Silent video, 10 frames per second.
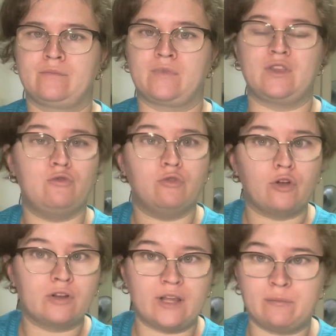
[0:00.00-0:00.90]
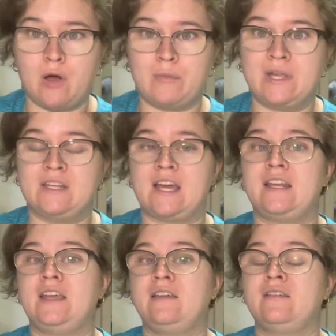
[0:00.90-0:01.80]
you look like mommy and
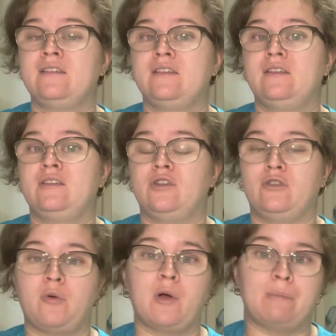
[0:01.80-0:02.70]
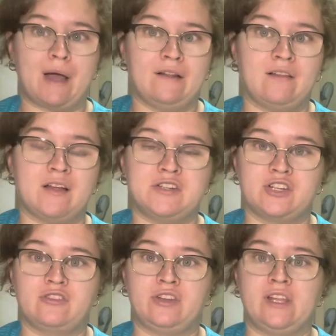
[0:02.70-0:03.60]
daddy. You are
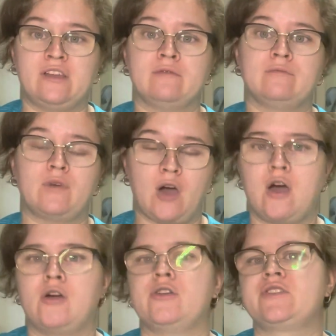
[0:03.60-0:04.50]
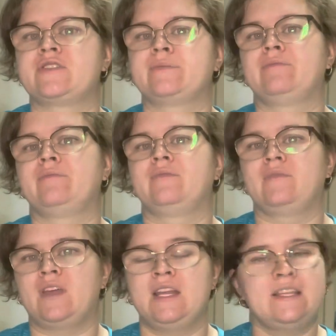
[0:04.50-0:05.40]
biologically ours.
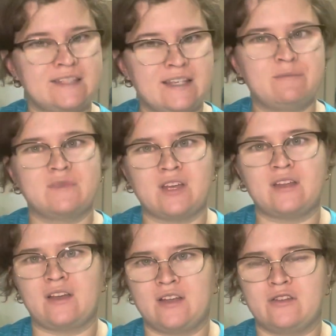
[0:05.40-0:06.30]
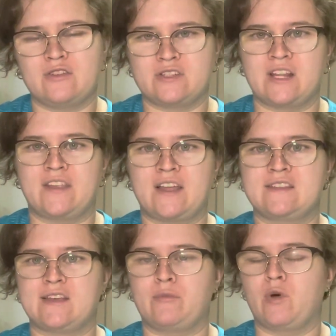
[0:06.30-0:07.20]
And he seemed to understand that
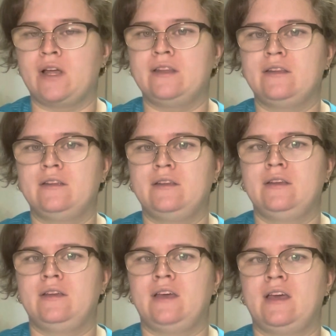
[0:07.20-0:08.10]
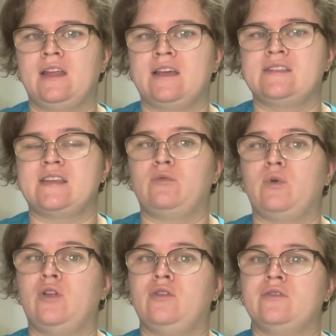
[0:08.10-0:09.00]
somewhat. And I said,
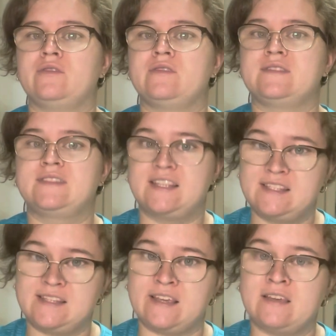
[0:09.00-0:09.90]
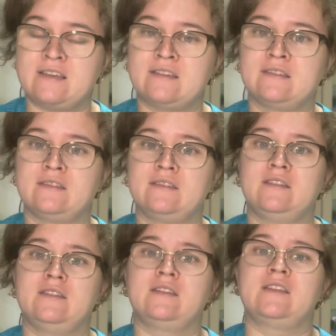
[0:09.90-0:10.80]
well, Sissy
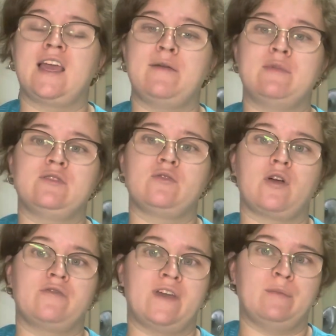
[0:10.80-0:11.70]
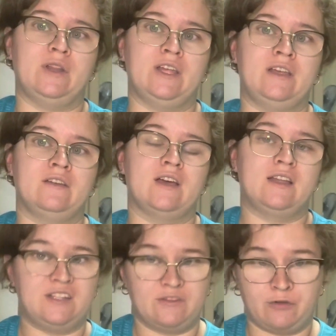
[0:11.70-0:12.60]
came into our family a
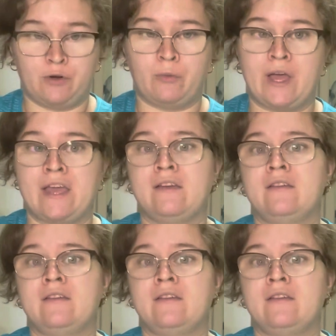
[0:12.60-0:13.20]
different way.